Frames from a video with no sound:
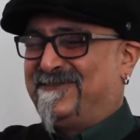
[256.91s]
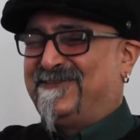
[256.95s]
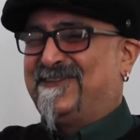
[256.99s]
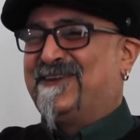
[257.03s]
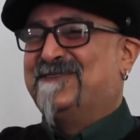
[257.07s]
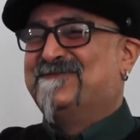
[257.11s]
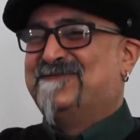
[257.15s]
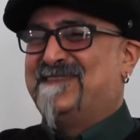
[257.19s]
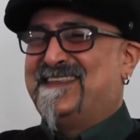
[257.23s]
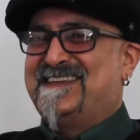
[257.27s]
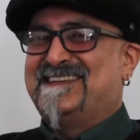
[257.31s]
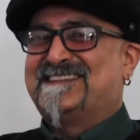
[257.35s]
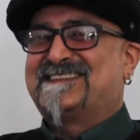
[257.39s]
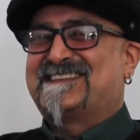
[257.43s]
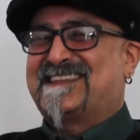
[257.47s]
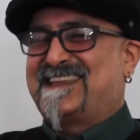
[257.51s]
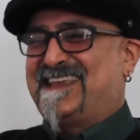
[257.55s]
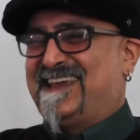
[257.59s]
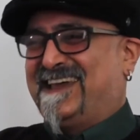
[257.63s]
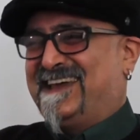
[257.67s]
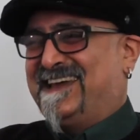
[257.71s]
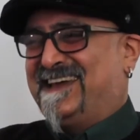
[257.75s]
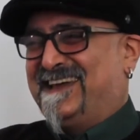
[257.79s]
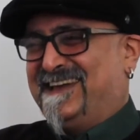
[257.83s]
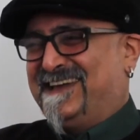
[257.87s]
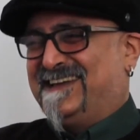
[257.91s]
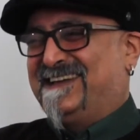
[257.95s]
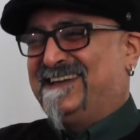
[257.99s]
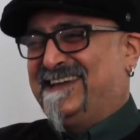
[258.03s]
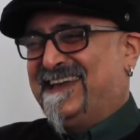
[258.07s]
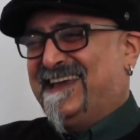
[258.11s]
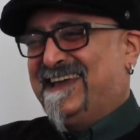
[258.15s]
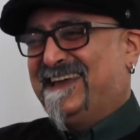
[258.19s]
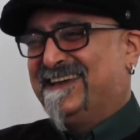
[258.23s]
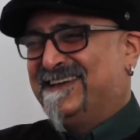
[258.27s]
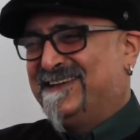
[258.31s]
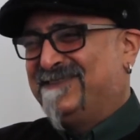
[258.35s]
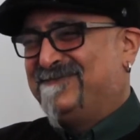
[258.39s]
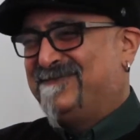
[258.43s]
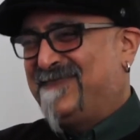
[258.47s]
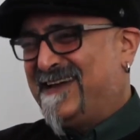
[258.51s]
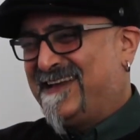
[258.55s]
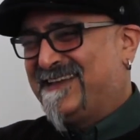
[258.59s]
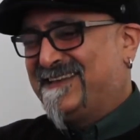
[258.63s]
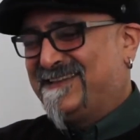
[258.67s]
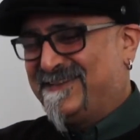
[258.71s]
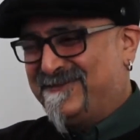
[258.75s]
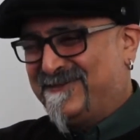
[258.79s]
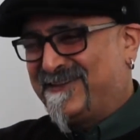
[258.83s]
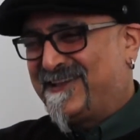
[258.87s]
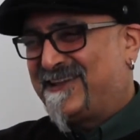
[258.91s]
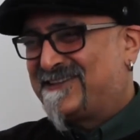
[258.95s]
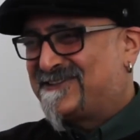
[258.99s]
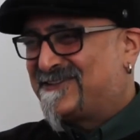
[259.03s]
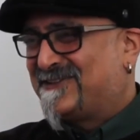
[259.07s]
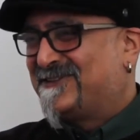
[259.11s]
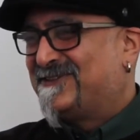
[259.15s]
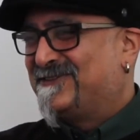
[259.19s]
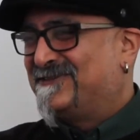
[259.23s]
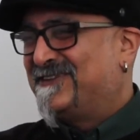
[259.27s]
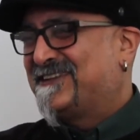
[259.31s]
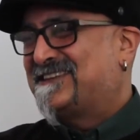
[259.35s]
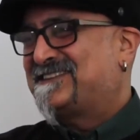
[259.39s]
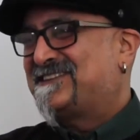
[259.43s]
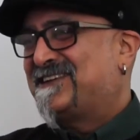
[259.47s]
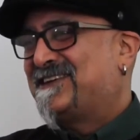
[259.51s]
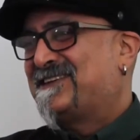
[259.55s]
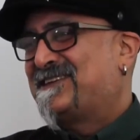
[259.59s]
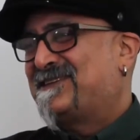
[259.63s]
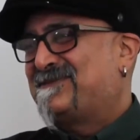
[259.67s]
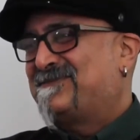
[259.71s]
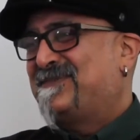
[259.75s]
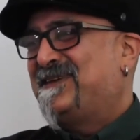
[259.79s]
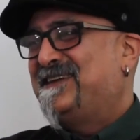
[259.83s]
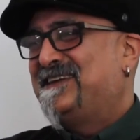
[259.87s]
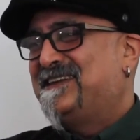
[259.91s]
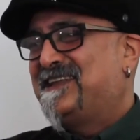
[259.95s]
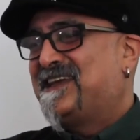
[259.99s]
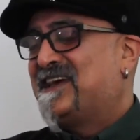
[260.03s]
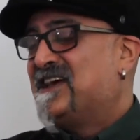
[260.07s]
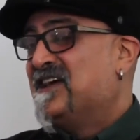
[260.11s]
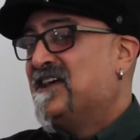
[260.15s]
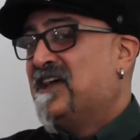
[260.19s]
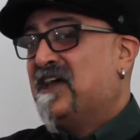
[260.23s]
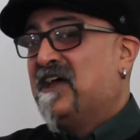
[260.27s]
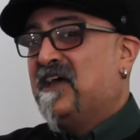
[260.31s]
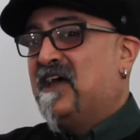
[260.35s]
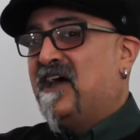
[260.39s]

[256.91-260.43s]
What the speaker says: from this sort of encyclopedia.